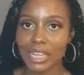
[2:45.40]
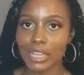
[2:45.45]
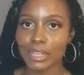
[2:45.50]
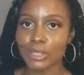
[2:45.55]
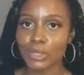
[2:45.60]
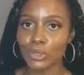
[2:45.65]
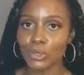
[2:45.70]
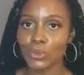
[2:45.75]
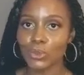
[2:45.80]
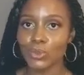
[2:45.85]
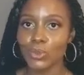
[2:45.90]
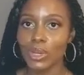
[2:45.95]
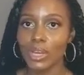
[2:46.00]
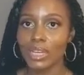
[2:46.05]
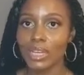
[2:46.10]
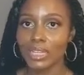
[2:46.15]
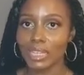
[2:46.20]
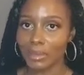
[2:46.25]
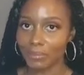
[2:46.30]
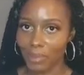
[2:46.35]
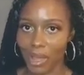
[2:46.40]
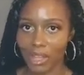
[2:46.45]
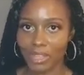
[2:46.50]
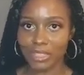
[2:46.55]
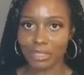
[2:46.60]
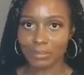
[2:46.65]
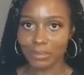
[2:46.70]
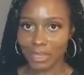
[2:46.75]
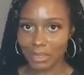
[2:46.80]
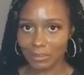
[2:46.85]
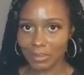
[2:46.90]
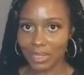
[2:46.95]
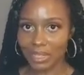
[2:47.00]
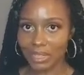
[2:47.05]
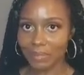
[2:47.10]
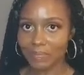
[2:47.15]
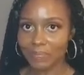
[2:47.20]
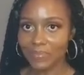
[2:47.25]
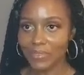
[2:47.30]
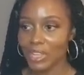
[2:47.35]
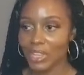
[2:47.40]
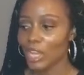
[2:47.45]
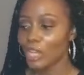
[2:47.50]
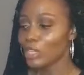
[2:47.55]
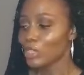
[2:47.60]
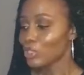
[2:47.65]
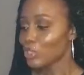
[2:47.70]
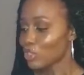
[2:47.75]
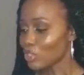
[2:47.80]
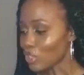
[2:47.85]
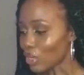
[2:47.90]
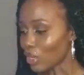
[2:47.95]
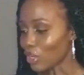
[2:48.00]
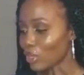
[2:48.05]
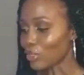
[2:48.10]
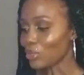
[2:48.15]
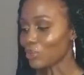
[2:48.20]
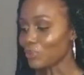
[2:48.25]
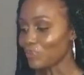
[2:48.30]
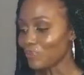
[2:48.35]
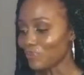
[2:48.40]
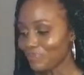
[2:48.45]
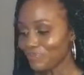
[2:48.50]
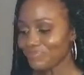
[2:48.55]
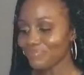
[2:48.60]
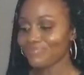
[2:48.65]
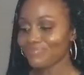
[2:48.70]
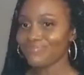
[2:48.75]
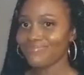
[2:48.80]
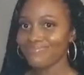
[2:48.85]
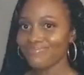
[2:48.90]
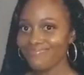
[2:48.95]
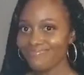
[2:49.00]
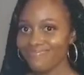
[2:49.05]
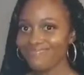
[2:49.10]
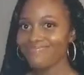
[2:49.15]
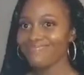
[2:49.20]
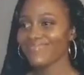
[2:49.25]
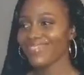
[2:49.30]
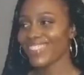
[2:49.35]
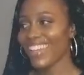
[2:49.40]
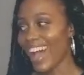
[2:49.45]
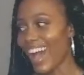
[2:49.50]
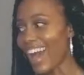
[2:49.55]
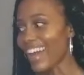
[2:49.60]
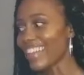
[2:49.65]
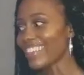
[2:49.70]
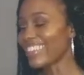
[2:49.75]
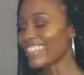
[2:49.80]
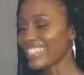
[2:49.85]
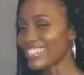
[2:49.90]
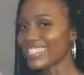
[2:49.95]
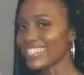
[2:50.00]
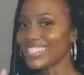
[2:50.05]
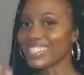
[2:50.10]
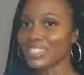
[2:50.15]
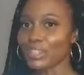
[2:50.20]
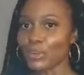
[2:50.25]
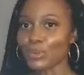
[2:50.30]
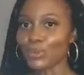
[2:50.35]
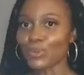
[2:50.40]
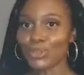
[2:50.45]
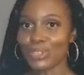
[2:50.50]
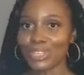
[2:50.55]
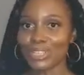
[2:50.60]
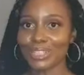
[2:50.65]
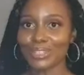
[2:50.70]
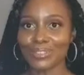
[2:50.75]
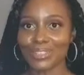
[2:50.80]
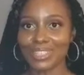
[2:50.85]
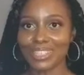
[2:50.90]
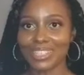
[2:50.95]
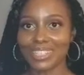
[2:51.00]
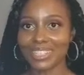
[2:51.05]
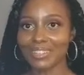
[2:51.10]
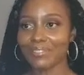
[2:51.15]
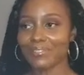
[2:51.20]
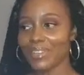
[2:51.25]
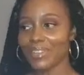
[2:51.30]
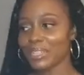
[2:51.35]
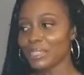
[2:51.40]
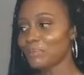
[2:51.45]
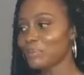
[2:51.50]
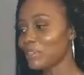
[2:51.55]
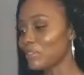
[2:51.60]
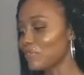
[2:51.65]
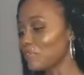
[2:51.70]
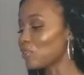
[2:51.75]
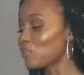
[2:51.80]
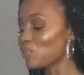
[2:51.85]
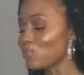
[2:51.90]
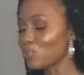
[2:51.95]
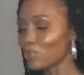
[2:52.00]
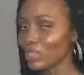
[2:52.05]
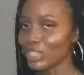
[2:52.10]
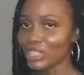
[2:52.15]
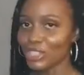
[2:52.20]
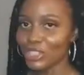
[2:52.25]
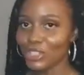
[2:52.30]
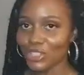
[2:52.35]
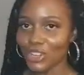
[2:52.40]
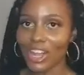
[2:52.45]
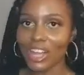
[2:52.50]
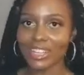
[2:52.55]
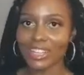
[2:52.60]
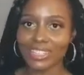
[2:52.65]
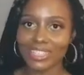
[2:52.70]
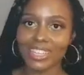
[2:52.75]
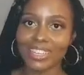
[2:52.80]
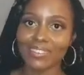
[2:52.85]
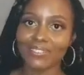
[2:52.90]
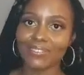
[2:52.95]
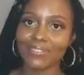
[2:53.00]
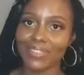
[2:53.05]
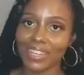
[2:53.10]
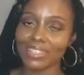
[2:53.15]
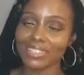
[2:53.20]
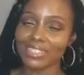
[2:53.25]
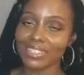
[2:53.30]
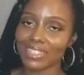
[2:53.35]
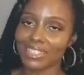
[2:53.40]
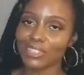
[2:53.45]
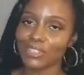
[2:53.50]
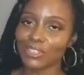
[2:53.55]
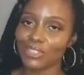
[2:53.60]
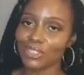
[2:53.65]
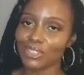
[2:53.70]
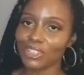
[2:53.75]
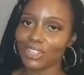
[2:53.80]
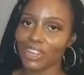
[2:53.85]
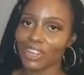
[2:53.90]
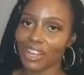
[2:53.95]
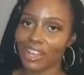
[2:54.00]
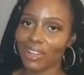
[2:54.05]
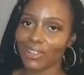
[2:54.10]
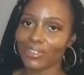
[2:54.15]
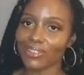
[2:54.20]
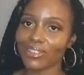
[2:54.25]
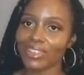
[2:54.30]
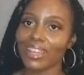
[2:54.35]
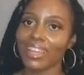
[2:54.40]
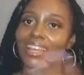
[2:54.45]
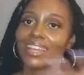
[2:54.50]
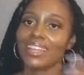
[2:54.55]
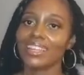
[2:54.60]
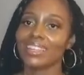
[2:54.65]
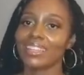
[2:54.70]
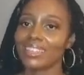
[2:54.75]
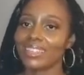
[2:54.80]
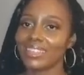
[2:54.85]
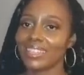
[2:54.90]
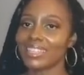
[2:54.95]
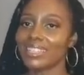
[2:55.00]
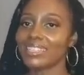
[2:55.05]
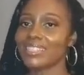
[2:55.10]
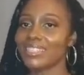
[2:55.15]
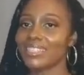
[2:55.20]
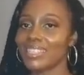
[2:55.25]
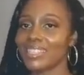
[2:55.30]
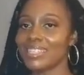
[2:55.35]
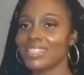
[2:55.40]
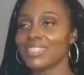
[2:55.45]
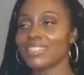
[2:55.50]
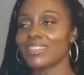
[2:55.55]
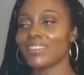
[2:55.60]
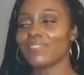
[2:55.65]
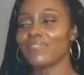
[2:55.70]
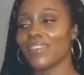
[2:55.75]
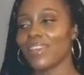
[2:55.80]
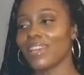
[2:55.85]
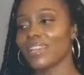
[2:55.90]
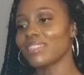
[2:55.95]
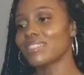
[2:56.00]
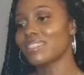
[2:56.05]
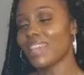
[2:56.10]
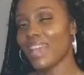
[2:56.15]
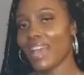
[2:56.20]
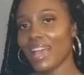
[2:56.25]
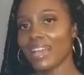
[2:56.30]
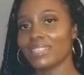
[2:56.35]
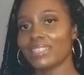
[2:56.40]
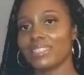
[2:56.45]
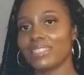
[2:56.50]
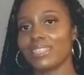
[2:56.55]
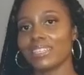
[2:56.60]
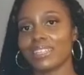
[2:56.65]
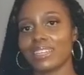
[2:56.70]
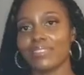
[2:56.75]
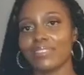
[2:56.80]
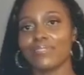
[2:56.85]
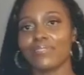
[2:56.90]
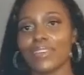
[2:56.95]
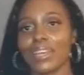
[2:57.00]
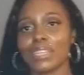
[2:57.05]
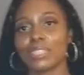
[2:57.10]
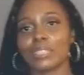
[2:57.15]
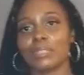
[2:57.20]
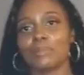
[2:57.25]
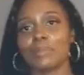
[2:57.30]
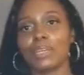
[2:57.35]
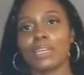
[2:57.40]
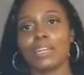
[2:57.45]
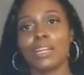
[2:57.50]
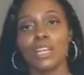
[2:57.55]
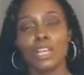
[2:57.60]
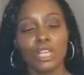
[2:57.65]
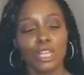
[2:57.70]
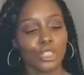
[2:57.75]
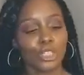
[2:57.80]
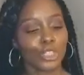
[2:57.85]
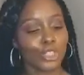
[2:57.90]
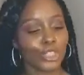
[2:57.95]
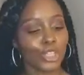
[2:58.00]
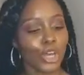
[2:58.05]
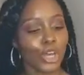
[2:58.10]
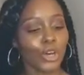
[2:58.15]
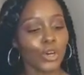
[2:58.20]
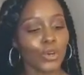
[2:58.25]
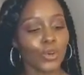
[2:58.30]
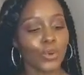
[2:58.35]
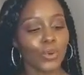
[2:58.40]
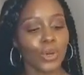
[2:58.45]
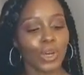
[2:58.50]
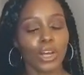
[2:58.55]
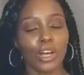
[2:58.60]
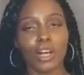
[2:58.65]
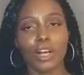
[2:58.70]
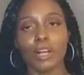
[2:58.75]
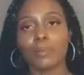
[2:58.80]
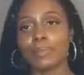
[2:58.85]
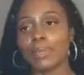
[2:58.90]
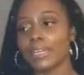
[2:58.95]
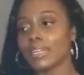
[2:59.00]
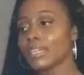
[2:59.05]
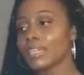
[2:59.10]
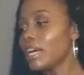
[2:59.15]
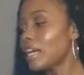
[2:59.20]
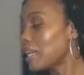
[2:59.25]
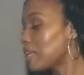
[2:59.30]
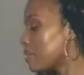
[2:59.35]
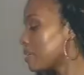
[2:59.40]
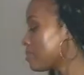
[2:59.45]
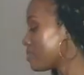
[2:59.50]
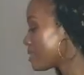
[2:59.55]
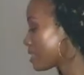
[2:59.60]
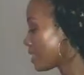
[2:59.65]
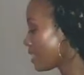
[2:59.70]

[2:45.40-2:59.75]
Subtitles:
that you can possibly be. So this is a really, really good investment. If you're really trying to invest into your health, this is a fantastic investment. So it comes